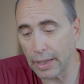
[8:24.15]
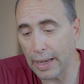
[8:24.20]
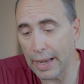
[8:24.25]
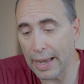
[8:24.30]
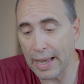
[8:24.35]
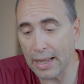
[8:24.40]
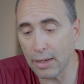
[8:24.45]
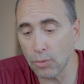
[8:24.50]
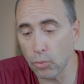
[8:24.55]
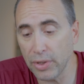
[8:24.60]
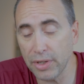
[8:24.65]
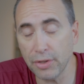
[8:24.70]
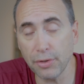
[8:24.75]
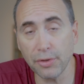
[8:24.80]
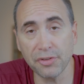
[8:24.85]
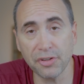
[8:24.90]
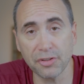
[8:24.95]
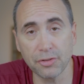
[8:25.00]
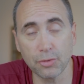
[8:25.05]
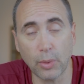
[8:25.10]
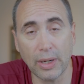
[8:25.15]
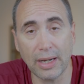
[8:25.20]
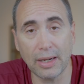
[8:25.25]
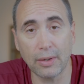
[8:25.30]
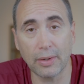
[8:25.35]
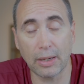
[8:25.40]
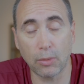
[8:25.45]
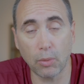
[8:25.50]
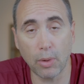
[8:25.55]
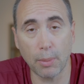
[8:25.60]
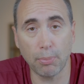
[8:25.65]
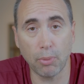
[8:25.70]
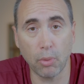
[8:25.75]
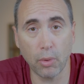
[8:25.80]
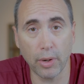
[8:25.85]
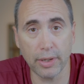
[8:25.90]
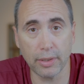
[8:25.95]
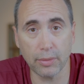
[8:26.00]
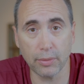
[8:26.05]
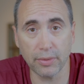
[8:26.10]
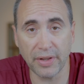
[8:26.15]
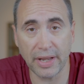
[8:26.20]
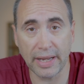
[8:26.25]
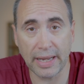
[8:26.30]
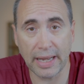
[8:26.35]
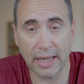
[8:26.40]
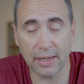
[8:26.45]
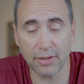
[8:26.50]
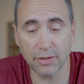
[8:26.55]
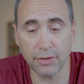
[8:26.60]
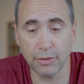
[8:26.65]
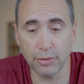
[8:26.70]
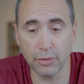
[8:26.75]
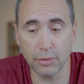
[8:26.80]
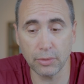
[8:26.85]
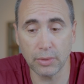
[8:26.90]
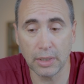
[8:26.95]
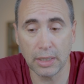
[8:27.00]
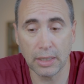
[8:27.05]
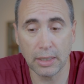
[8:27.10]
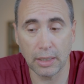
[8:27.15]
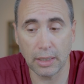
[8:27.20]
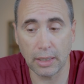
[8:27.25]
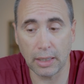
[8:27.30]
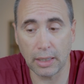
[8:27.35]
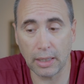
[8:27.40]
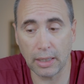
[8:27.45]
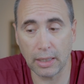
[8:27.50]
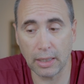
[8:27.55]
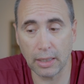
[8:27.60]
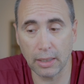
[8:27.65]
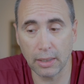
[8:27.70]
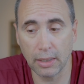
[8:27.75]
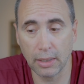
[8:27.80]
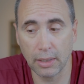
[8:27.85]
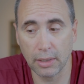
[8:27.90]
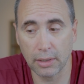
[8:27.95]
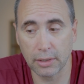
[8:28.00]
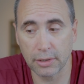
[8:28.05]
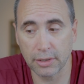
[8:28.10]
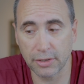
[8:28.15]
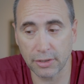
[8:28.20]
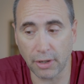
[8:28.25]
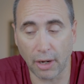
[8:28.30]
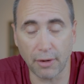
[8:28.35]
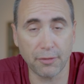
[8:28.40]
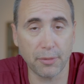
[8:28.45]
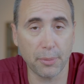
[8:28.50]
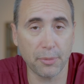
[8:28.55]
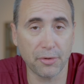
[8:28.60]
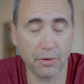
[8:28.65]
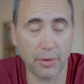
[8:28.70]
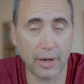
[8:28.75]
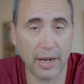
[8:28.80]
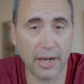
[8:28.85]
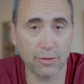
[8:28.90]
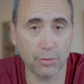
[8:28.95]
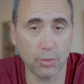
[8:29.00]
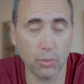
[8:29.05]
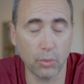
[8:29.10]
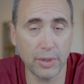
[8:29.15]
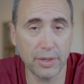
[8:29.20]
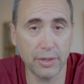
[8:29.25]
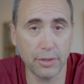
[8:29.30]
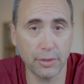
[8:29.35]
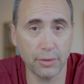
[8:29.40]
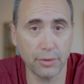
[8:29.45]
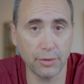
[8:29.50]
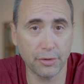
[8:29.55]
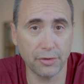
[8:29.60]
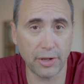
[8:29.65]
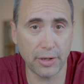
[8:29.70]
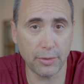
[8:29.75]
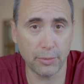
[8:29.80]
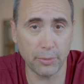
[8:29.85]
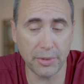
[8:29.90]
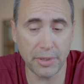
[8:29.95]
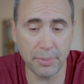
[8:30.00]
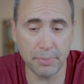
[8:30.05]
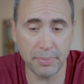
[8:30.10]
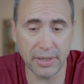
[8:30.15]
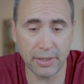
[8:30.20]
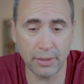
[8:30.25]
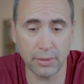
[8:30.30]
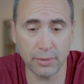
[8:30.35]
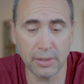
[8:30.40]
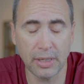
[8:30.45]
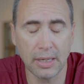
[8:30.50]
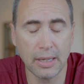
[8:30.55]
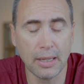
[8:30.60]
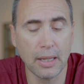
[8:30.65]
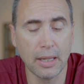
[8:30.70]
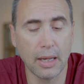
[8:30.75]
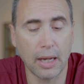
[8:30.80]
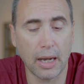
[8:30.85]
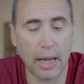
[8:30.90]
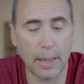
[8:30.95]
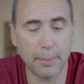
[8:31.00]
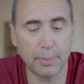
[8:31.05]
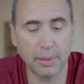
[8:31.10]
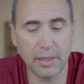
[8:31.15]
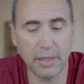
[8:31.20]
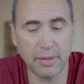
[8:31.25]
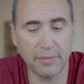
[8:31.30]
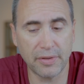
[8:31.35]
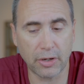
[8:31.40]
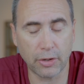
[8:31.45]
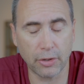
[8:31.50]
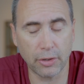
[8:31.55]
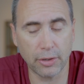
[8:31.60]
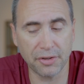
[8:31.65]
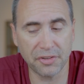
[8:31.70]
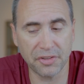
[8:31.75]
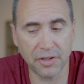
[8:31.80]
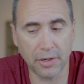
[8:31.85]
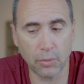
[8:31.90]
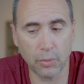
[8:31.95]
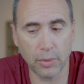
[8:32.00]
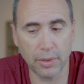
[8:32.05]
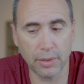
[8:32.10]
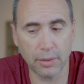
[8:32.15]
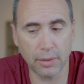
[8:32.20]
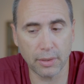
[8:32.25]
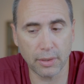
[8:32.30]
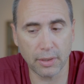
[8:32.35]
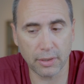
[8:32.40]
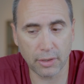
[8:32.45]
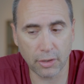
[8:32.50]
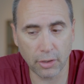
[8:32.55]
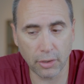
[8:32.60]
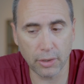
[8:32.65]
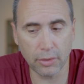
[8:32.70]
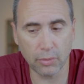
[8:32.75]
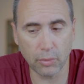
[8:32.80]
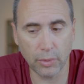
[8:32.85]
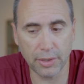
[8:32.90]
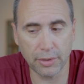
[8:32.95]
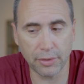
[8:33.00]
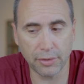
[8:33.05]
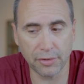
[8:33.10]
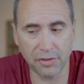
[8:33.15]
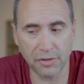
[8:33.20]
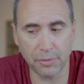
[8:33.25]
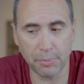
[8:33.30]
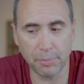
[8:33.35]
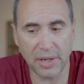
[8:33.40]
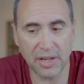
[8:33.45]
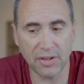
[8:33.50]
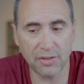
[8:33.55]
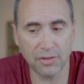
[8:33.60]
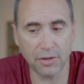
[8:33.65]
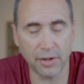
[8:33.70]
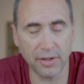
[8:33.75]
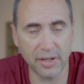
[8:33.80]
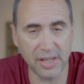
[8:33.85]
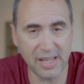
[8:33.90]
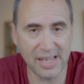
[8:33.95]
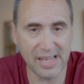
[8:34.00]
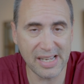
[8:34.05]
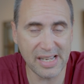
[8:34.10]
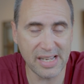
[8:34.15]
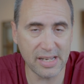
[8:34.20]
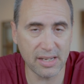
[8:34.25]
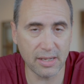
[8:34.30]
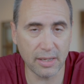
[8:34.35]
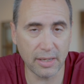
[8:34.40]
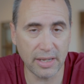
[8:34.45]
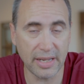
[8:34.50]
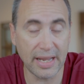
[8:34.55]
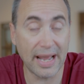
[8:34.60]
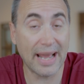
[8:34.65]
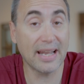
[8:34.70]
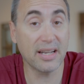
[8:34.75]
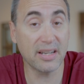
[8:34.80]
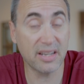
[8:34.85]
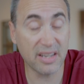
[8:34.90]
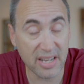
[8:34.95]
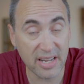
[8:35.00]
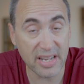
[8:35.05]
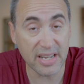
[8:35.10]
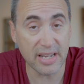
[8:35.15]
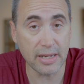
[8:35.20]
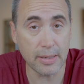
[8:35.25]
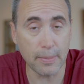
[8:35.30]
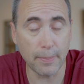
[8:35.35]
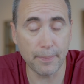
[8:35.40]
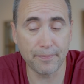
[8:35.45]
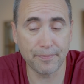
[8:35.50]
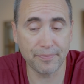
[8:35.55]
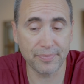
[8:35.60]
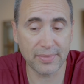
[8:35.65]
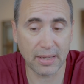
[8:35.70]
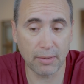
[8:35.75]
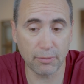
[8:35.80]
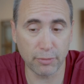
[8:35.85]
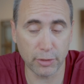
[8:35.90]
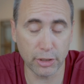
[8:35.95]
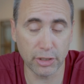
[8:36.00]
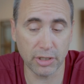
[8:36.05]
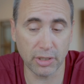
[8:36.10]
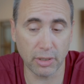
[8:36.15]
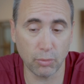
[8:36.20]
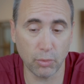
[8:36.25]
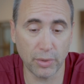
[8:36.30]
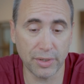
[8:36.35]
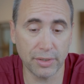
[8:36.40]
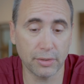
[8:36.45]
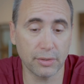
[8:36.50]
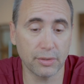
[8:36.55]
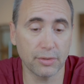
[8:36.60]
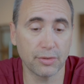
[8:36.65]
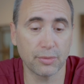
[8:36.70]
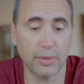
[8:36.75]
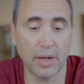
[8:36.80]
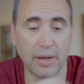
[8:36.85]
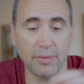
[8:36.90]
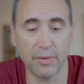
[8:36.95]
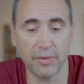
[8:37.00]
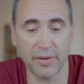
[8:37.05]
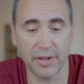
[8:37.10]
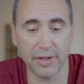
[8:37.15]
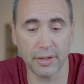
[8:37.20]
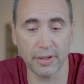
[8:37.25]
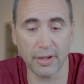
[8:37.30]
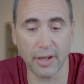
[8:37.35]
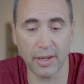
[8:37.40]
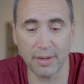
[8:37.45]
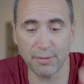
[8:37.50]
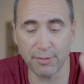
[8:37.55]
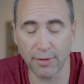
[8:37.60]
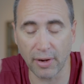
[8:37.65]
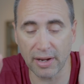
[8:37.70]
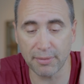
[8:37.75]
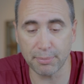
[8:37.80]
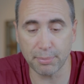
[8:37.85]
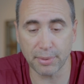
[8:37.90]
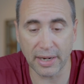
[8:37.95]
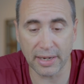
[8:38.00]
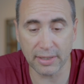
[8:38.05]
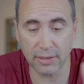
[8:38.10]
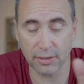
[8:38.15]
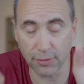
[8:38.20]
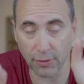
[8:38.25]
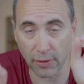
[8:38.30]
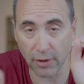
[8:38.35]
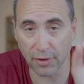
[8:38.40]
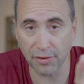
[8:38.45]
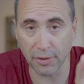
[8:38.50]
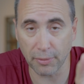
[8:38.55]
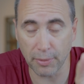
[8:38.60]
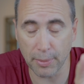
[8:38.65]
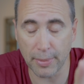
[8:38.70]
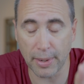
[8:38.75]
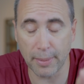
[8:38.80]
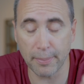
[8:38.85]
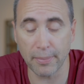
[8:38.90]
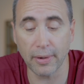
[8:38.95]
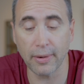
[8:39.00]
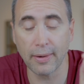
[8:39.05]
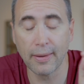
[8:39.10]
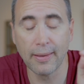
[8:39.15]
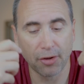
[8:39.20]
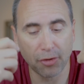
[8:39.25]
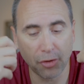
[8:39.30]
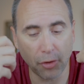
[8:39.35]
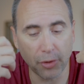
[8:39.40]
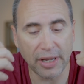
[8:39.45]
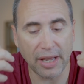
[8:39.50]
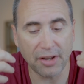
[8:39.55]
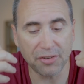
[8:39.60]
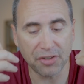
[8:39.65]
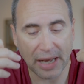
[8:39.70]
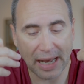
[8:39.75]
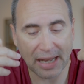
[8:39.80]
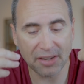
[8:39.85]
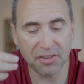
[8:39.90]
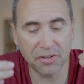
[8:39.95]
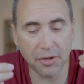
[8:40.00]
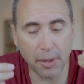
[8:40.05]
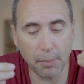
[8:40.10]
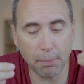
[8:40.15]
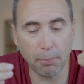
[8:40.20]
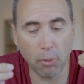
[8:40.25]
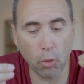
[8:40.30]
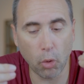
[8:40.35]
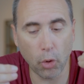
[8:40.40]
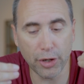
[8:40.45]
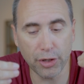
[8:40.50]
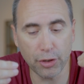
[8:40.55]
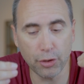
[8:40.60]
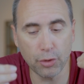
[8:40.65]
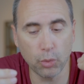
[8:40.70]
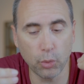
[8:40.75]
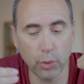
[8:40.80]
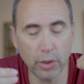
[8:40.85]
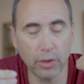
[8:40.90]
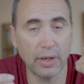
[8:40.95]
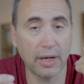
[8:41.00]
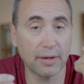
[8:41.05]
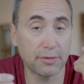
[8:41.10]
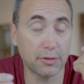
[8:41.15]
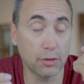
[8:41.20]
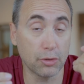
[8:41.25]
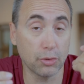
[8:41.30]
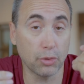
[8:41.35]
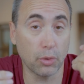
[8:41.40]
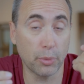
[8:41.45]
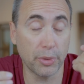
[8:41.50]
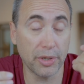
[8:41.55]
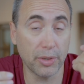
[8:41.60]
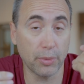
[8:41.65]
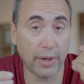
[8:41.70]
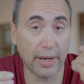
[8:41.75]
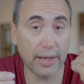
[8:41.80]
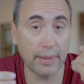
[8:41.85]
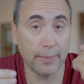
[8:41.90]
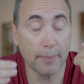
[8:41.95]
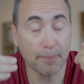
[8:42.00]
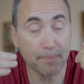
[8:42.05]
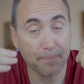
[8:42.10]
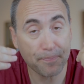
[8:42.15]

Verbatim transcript: and Windows as well. At one point, they had to uh, start from scratch with Windows and rebuild. I believe the current set of win current Windows is based on the e the NT version of Windows rather than the 95 branch, as far as I remember. So yes, at some point you will have to do a rewrite.